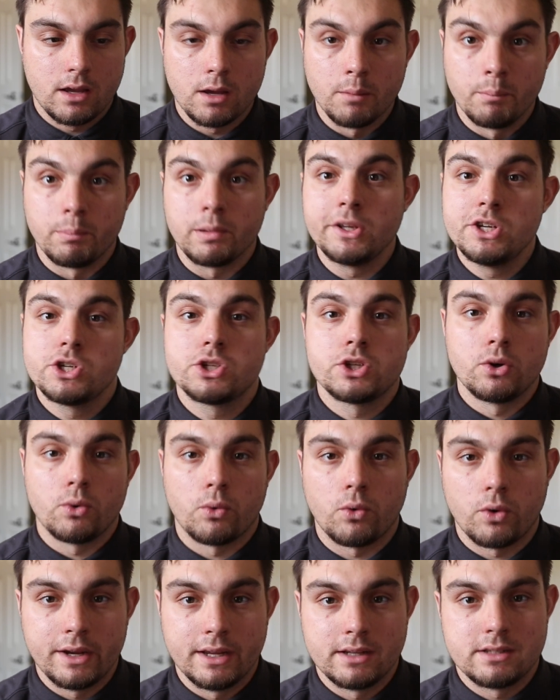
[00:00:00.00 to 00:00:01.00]
completion
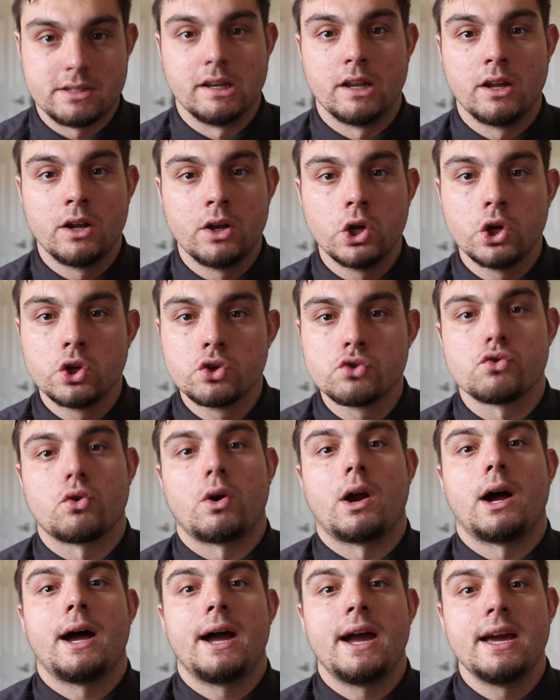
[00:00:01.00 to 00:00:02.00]
oriented.
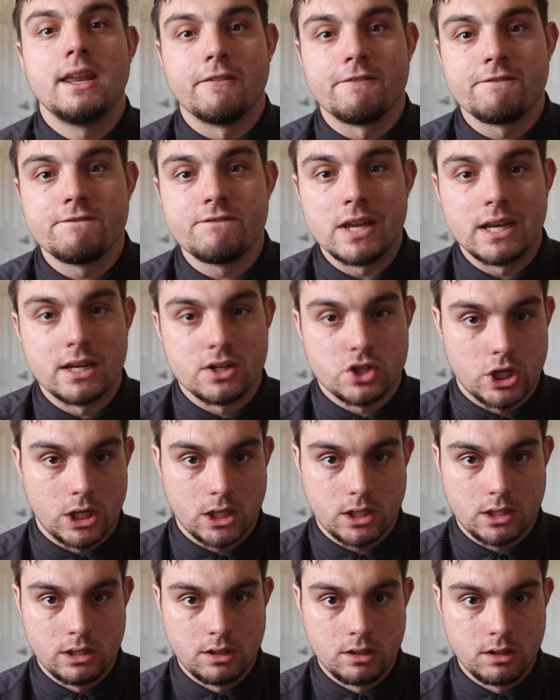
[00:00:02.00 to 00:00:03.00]
Try to finish it.